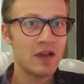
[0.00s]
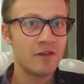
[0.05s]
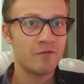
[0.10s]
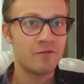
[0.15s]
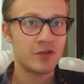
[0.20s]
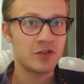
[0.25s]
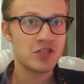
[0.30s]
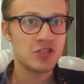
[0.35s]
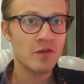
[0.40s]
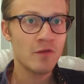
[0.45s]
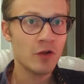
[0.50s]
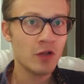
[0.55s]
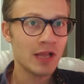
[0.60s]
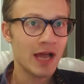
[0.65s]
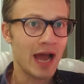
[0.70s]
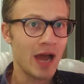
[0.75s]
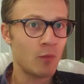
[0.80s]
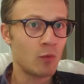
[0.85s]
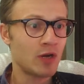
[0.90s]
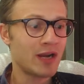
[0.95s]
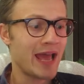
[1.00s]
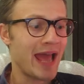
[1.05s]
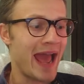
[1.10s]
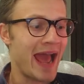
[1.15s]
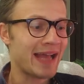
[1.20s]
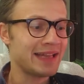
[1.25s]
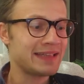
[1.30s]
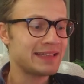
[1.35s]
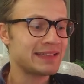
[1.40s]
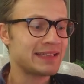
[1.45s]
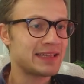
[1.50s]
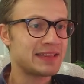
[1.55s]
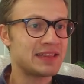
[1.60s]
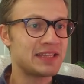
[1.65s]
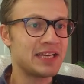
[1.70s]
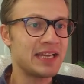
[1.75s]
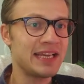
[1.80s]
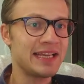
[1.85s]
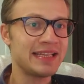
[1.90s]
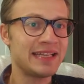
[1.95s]
First of all, I want to add the
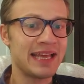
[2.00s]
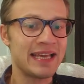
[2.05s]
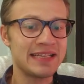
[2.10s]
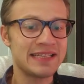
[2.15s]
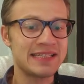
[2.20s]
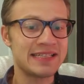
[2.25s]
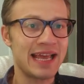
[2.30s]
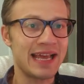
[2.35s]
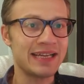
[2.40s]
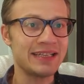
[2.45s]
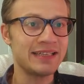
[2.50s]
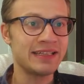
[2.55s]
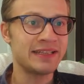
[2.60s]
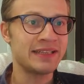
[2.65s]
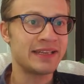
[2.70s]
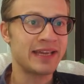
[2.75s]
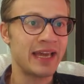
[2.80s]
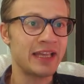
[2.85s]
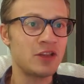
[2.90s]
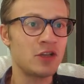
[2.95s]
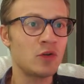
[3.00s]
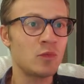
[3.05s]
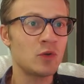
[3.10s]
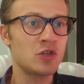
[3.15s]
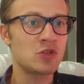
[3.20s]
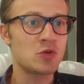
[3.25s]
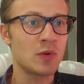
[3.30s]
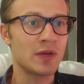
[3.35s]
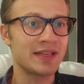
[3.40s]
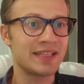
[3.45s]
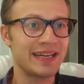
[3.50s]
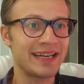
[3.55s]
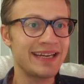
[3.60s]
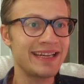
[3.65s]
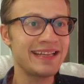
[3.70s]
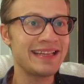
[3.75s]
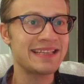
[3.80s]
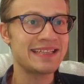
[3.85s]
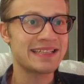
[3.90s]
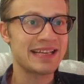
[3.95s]
3-day cycle indicator, which we
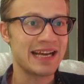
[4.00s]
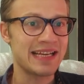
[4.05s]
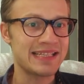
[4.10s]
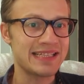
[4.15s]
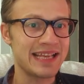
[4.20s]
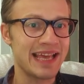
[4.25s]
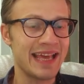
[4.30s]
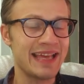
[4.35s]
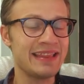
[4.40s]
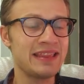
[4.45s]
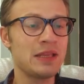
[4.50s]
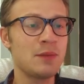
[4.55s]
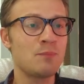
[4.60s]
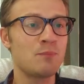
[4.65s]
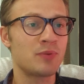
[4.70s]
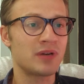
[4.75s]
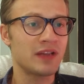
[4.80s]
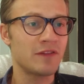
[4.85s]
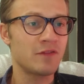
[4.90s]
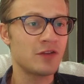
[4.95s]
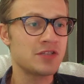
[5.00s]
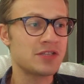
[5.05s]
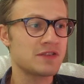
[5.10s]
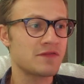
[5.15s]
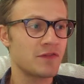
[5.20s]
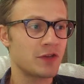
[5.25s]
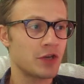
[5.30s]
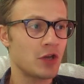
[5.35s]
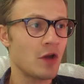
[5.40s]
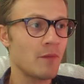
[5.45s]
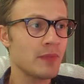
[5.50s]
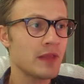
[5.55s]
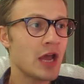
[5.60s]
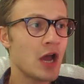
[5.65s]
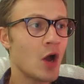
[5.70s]
already discussed in the previous video,